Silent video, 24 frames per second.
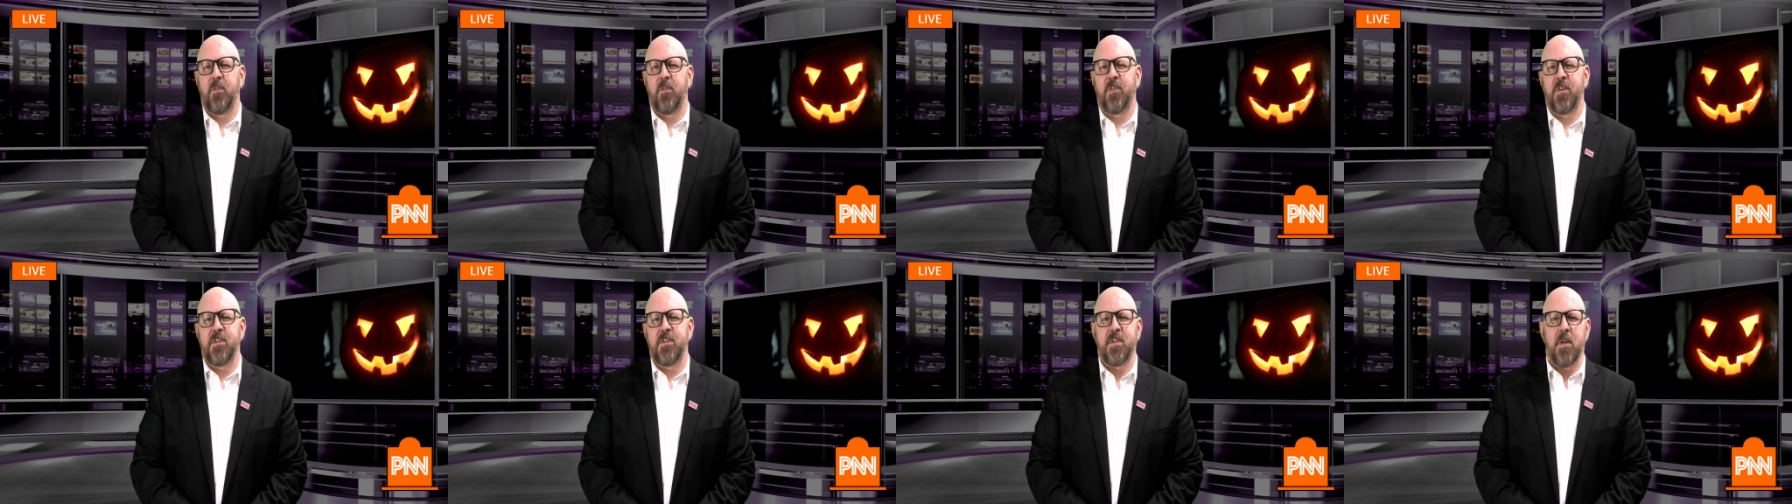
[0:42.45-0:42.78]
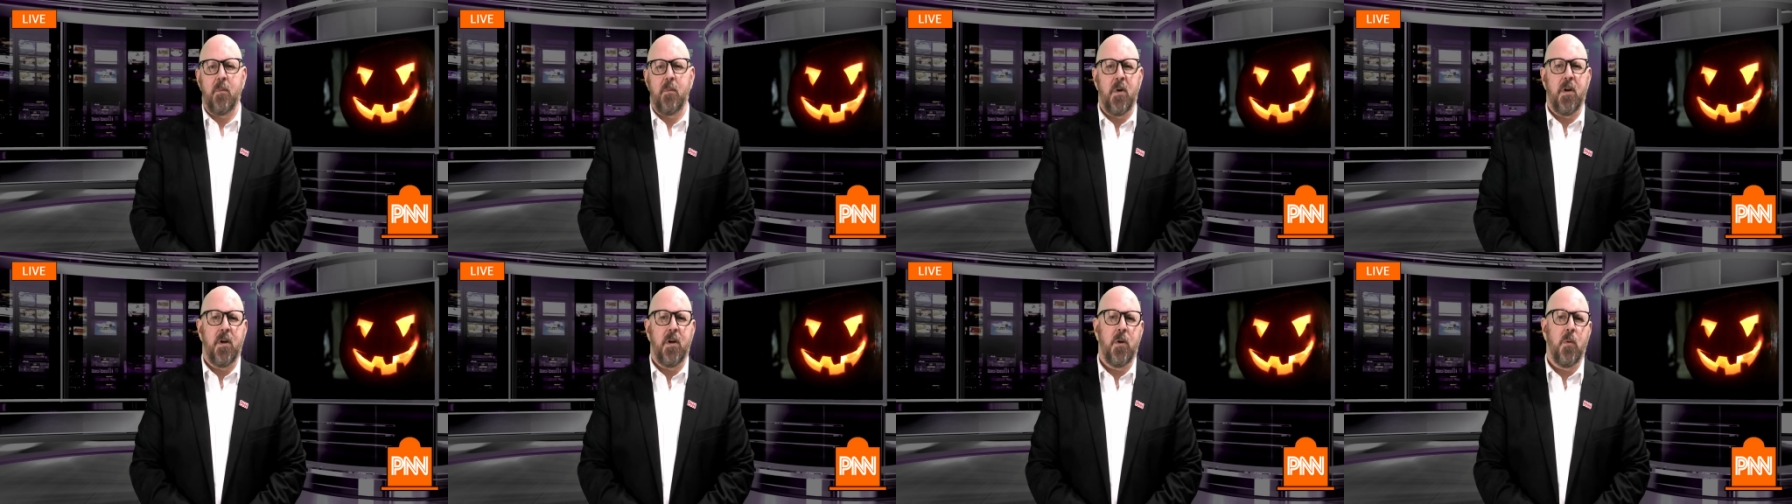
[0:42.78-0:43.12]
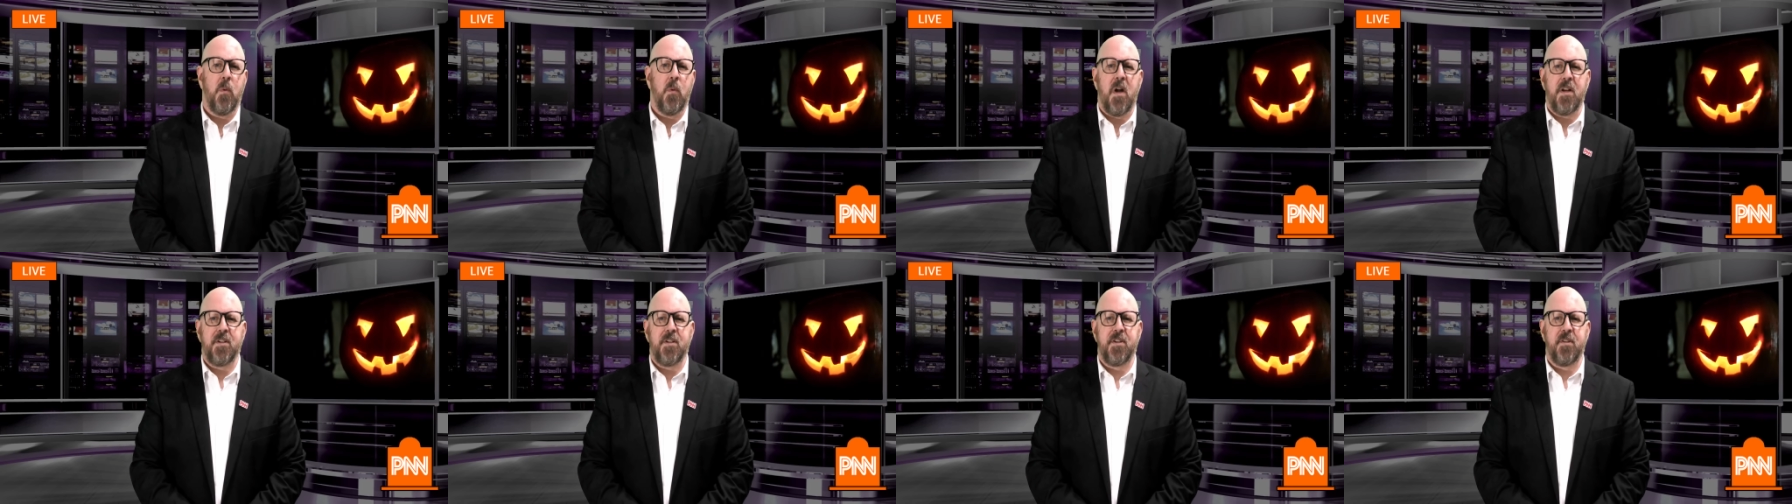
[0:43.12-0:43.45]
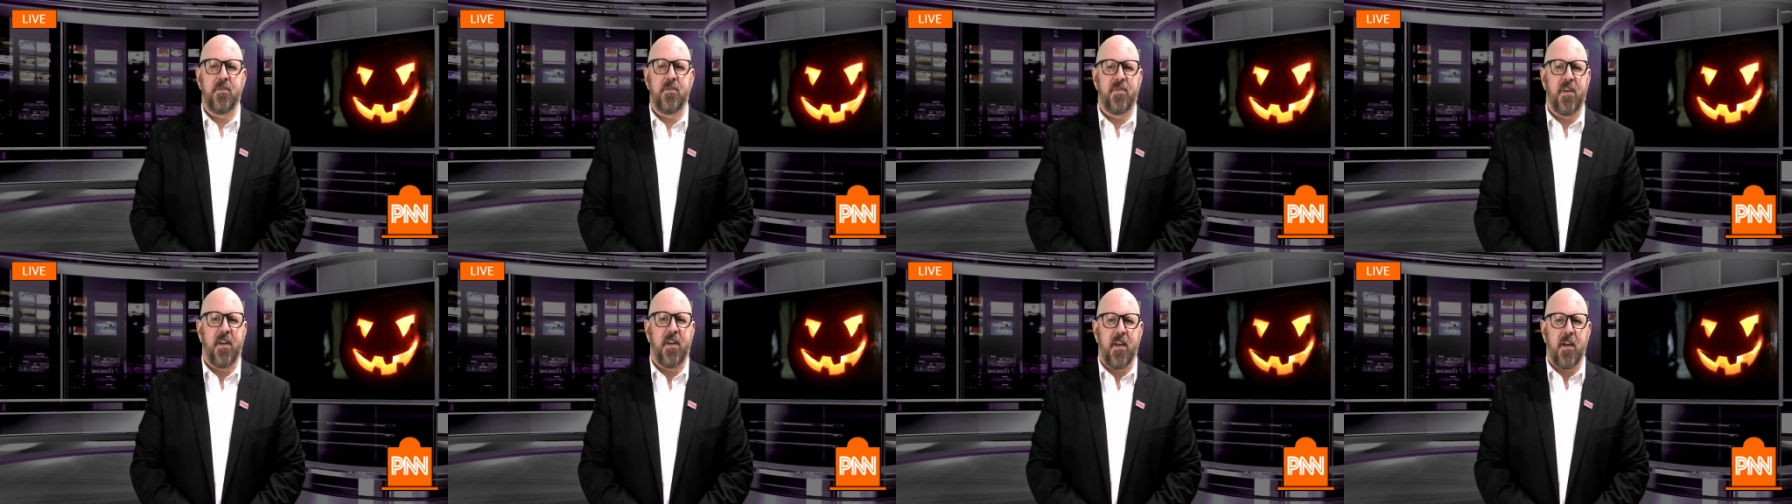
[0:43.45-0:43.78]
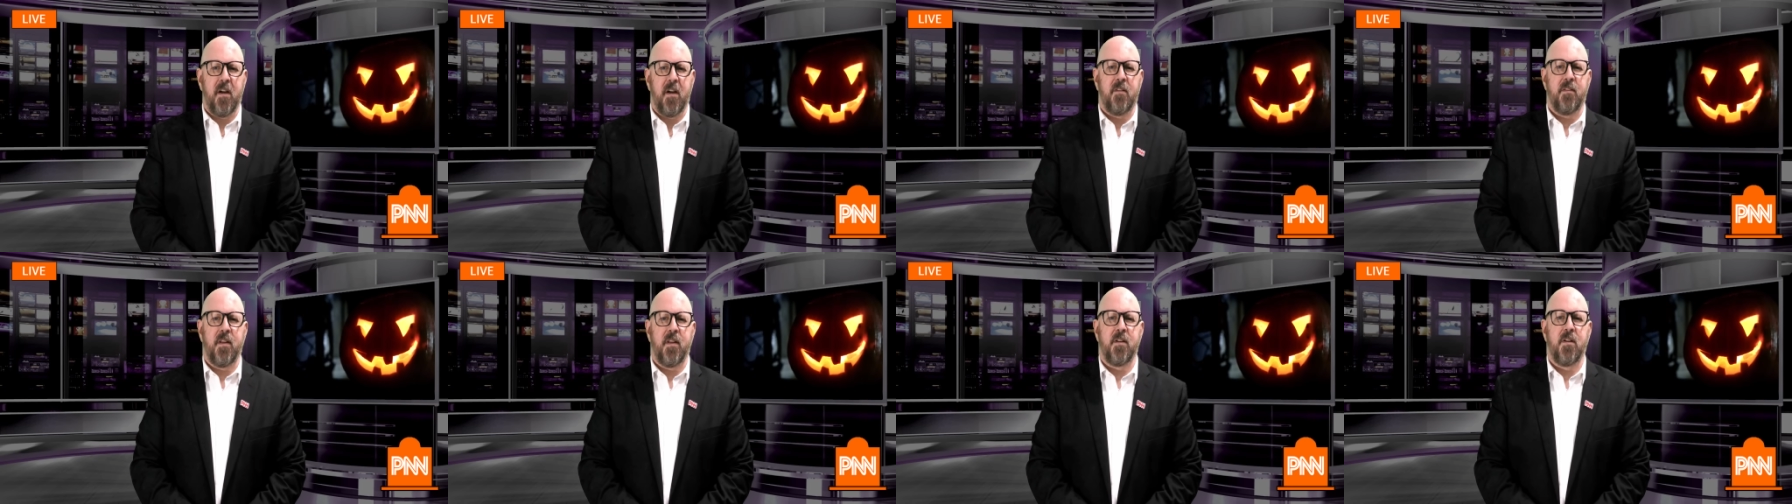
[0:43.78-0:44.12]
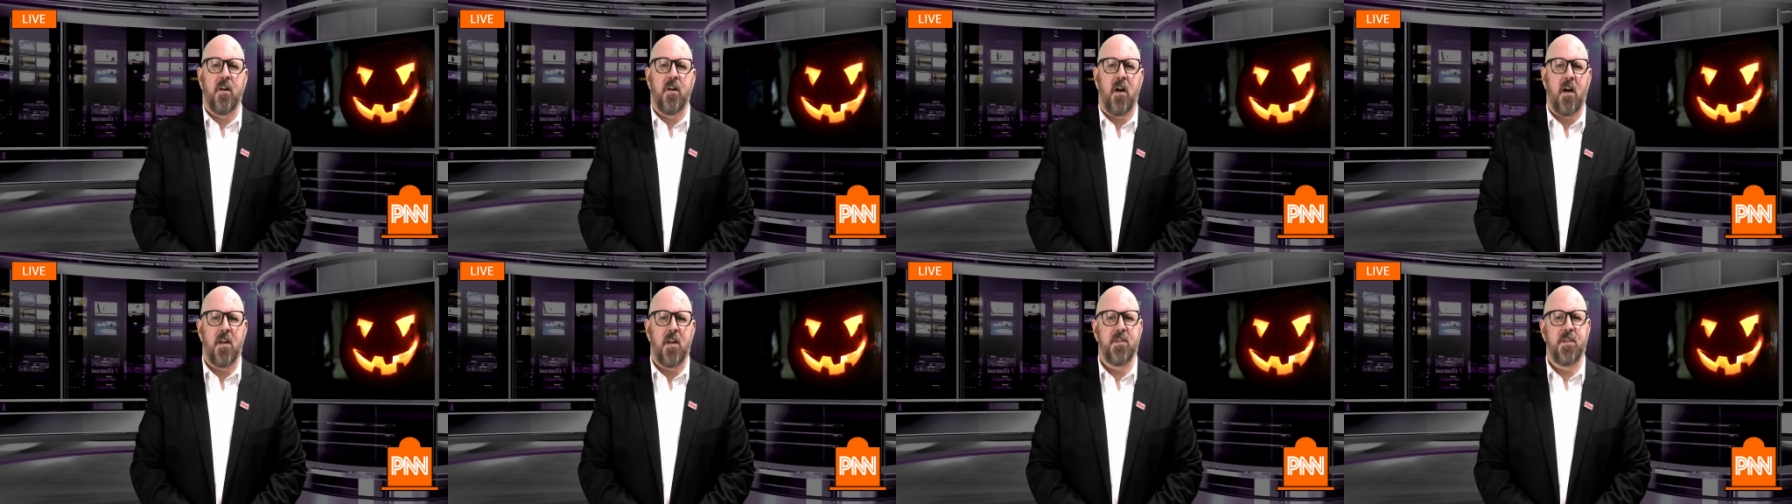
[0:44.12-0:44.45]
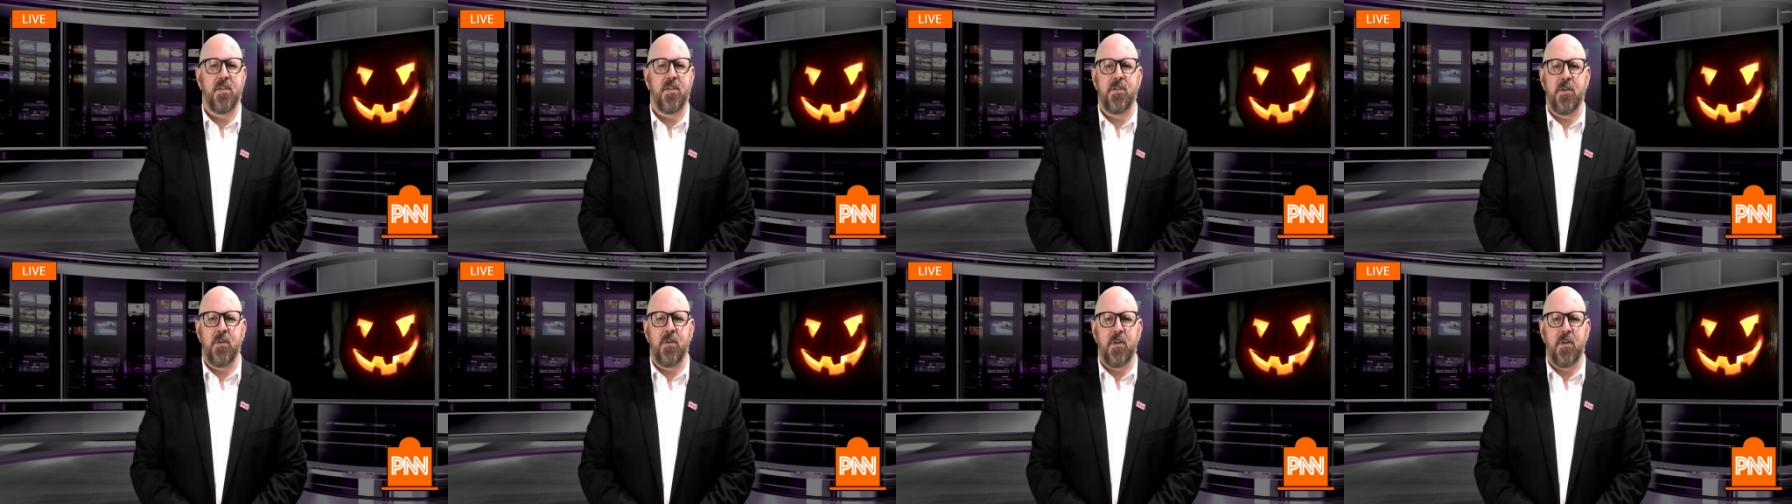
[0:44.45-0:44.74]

for someone who watched a video that causes